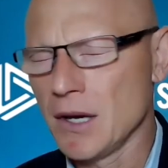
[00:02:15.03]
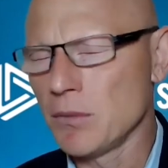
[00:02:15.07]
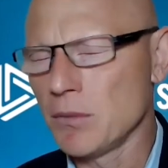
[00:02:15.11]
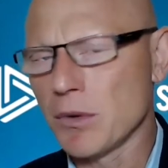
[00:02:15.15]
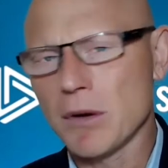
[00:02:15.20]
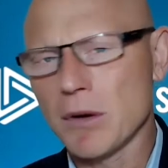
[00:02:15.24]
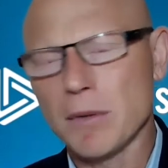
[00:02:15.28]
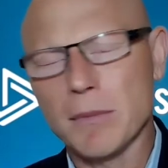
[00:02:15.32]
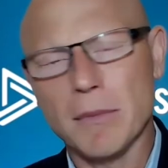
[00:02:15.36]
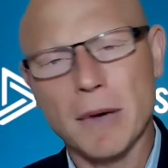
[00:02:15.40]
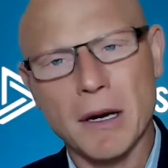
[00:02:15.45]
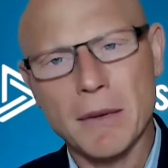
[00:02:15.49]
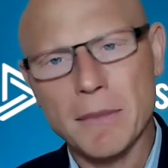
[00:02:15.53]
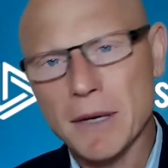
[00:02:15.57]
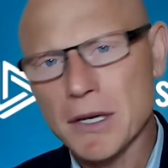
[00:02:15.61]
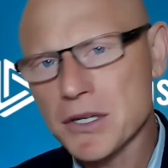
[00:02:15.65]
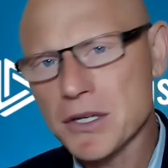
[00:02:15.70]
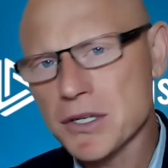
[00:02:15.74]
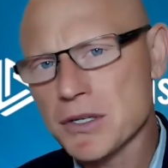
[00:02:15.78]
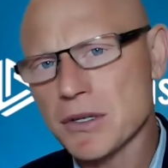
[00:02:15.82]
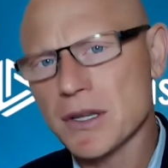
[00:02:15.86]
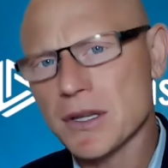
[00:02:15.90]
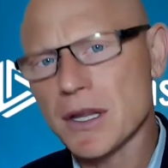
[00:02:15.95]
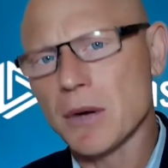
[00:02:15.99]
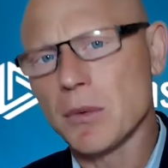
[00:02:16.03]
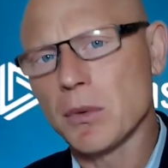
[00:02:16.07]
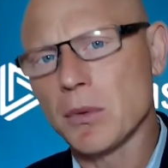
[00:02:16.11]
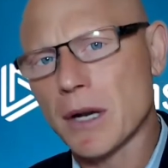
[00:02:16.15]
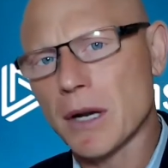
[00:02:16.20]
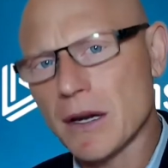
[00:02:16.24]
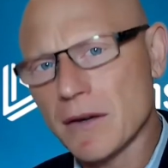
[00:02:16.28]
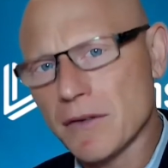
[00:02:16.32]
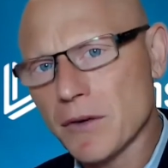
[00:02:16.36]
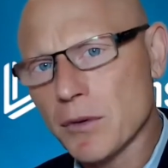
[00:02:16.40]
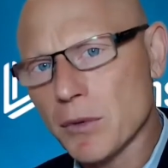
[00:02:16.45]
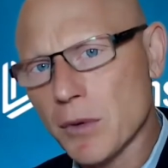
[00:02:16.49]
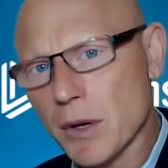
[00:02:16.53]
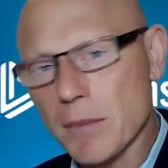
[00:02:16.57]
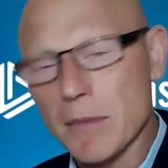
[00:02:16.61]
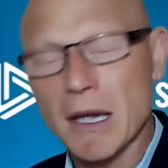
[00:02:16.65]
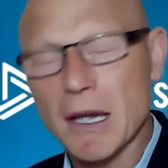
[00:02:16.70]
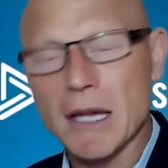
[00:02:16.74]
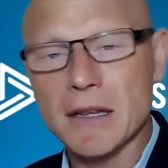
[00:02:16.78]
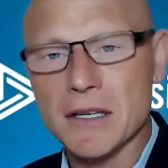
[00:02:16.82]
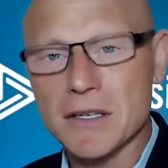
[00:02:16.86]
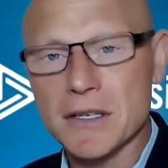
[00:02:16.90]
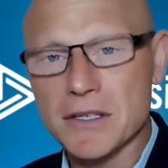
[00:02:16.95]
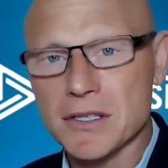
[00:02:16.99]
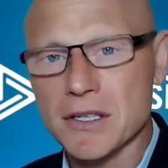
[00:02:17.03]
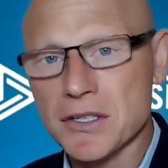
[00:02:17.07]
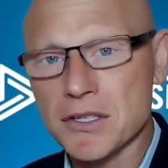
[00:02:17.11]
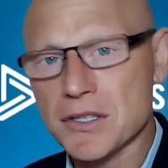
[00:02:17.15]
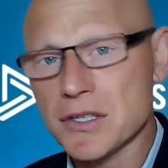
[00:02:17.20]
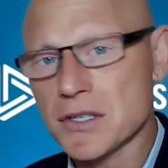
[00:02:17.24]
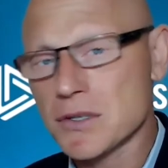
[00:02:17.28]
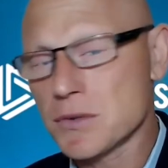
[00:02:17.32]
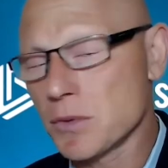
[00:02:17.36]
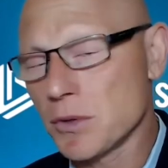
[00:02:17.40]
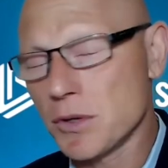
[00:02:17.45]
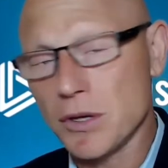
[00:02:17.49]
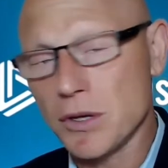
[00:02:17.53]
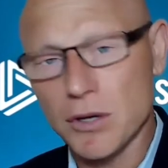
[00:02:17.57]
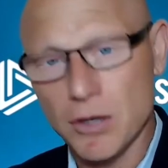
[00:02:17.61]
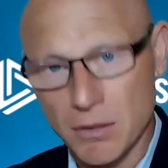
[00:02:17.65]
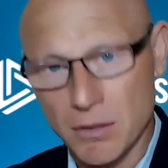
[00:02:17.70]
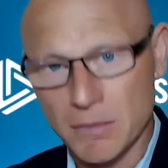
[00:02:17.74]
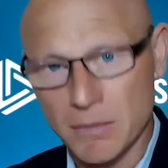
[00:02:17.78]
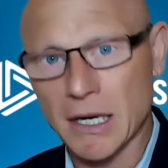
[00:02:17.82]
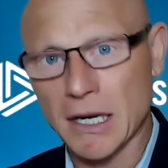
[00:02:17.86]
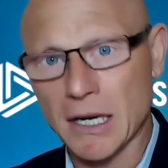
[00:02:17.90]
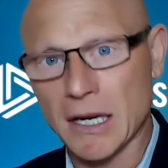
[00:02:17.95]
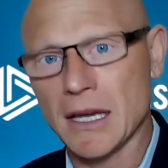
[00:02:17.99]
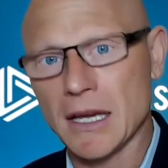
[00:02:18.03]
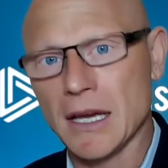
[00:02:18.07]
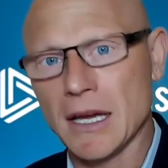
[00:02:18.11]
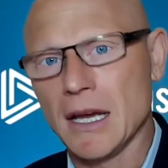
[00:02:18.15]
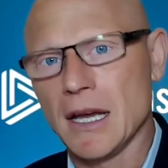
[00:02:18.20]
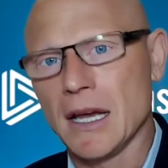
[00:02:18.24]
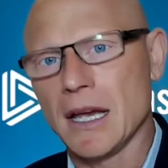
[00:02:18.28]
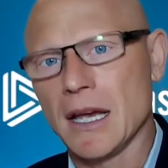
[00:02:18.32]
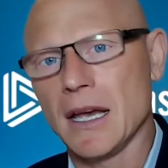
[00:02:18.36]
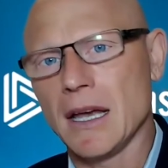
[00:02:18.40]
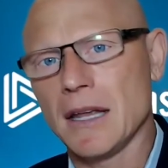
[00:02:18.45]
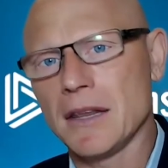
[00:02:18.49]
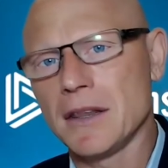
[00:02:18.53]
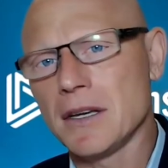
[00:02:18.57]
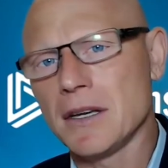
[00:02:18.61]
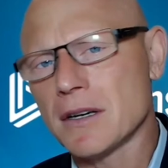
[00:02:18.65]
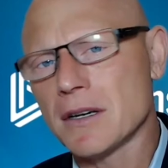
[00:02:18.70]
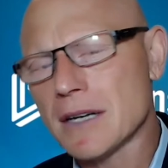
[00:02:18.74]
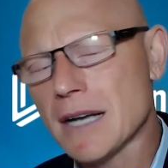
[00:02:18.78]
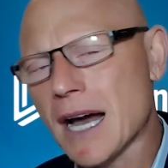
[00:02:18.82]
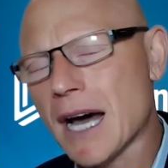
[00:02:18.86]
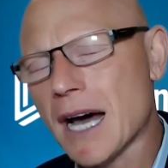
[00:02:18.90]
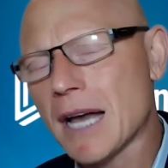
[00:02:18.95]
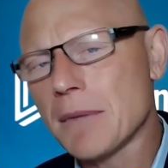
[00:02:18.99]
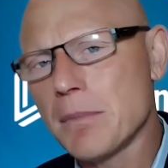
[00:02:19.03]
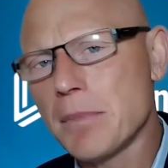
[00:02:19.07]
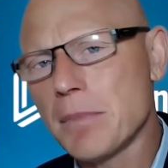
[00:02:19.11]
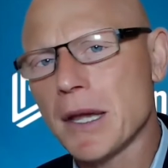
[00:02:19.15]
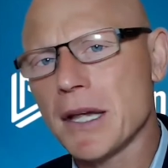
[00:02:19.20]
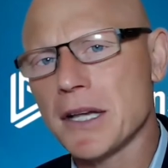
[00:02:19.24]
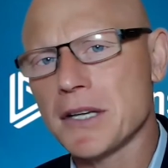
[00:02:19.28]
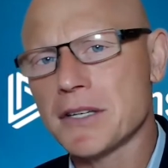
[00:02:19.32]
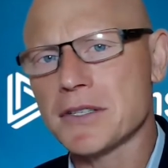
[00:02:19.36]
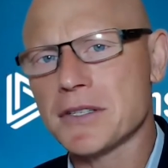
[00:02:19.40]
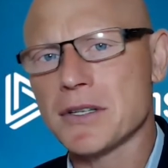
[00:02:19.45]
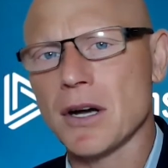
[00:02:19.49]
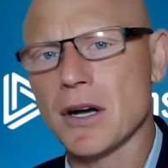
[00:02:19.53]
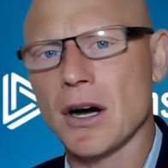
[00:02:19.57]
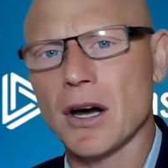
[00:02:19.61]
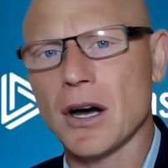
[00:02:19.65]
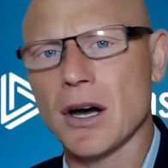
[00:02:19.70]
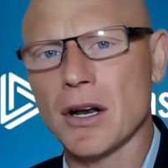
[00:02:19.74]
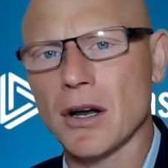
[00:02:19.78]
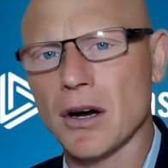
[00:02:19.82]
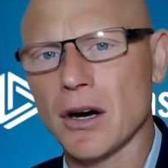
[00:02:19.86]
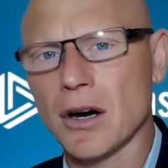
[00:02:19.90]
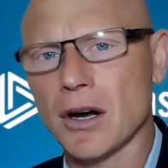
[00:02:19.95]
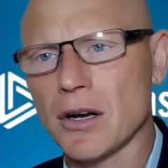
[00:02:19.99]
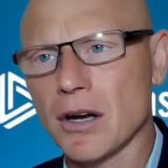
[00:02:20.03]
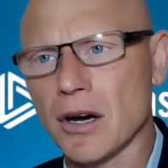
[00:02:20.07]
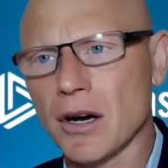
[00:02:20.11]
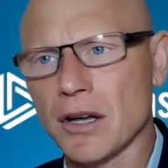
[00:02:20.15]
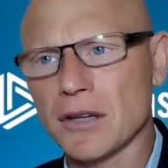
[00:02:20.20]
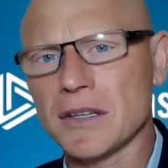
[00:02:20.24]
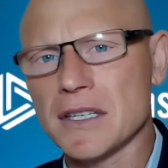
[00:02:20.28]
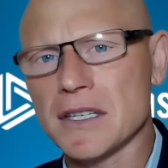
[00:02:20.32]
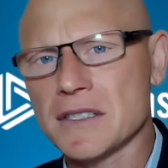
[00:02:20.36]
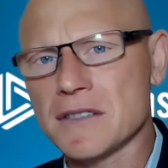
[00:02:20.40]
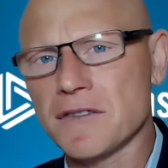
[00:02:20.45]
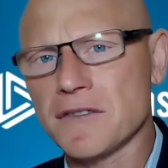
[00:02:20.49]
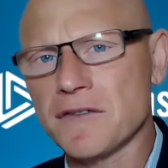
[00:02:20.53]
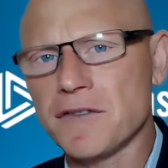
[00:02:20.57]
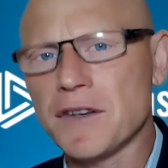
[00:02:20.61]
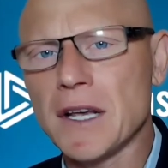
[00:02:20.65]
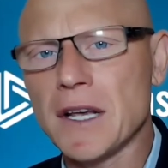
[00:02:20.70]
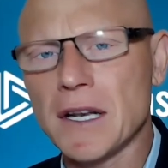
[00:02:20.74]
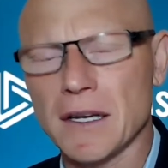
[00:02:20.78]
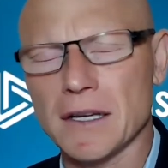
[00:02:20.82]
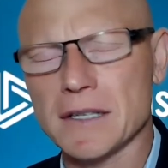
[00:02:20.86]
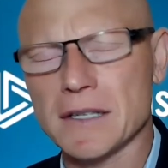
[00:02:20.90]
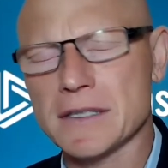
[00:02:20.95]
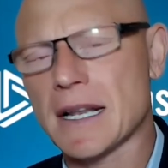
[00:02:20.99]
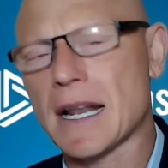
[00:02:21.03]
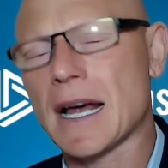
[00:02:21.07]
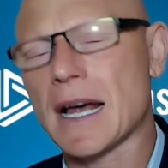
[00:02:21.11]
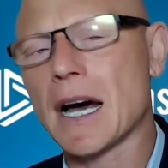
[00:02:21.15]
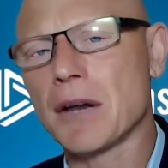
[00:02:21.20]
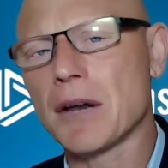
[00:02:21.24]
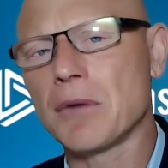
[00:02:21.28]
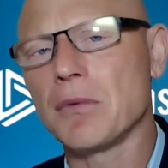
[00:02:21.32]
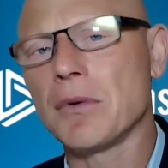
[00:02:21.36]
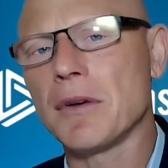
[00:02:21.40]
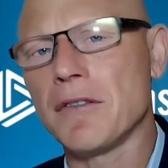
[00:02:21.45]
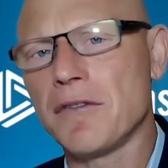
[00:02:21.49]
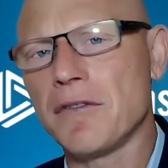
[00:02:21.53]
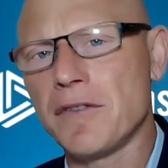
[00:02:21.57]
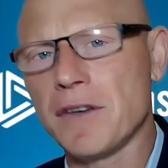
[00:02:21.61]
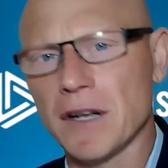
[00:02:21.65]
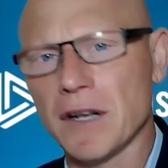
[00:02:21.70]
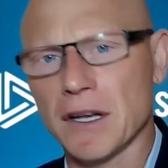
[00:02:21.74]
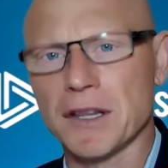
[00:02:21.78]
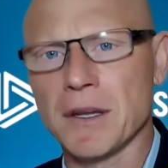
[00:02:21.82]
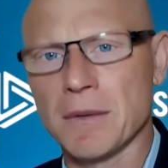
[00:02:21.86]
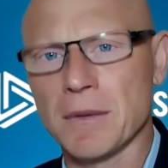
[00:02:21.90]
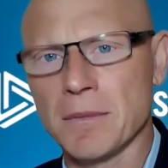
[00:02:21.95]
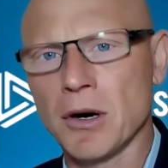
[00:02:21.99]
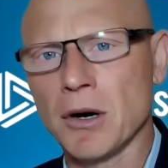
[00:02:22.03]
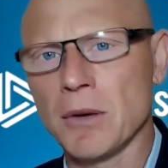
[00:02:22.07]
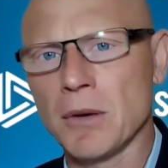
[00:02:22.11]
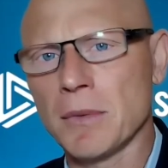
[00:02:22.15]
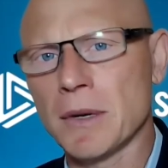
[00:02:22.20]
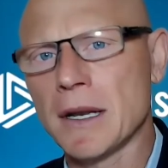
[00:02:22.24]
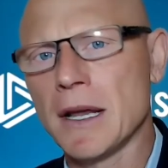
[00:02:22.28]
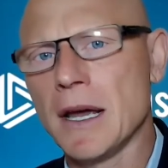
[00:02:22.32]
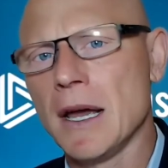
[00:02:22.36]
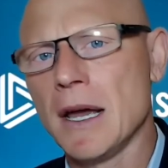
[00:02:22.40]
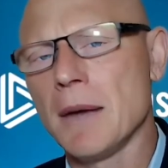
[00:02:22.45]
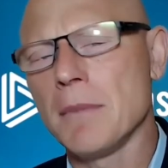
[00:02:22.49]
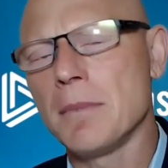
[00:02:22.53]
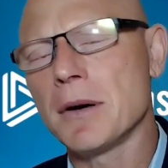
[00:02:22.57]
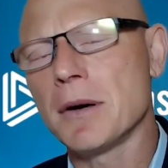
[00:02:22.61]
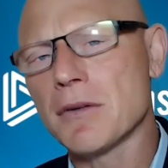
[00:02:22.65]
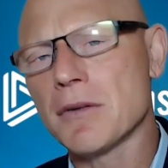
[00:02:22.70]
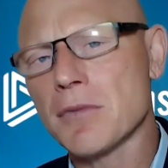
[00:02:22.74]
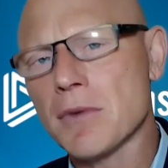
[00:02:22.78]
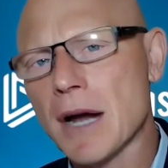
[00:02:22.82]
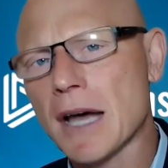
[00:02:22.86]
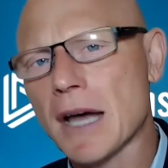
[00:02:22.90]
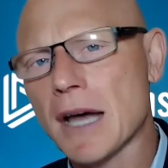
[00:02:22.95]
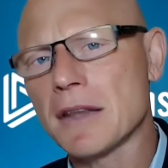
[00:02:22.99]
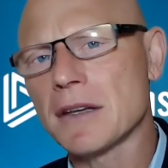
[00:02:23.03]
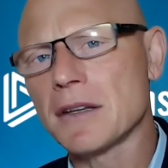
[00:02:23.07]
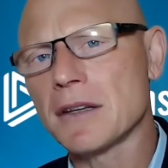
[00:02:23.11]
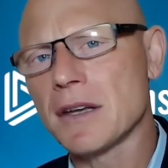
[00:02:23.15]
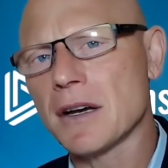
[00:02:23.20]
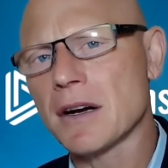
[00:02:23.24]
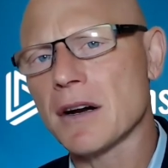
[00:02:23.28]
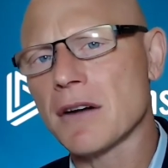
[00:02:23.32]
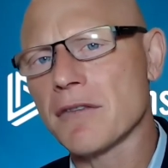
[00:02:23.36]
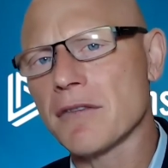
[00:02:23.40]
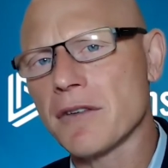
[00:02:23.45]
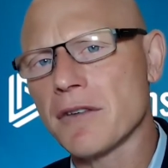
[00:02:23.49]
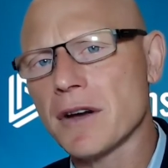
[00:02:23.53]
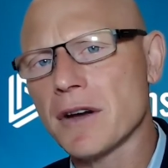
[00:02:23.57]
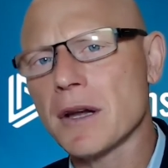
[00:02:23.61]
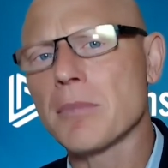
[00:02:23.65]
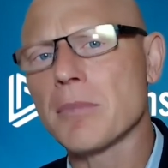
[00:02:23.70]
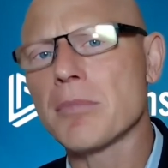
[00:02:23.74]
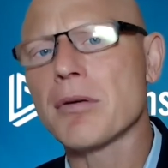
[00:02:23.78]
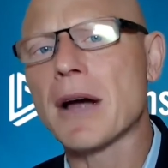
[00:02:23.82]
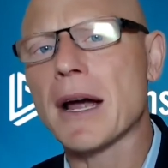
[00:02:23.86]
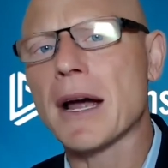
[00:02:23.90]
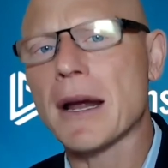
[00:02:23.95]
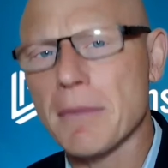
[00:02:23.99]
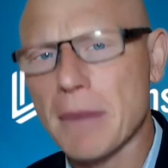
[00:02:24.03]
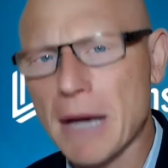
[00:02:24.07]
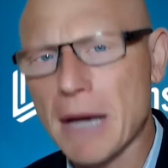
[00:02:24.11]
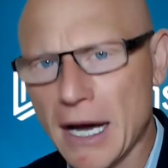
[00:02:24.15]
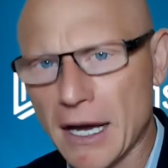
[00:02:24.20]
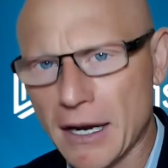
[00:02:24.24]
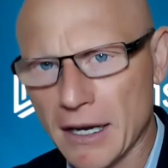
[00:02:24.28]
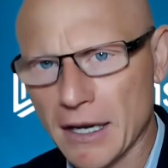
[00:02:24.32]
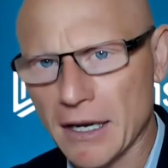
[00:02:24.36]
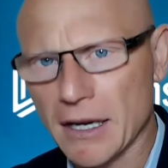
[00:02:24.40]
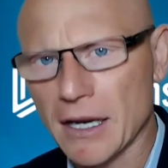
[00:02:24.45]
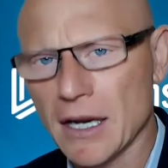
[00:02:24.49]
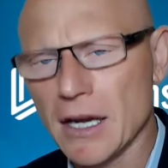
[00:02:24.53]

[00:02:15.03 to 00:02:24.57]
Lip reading: We want to make sure that whenever we make decisions with your money, they're not based on these feelings and how do we feel at the moment, but rather they are very pragmatic.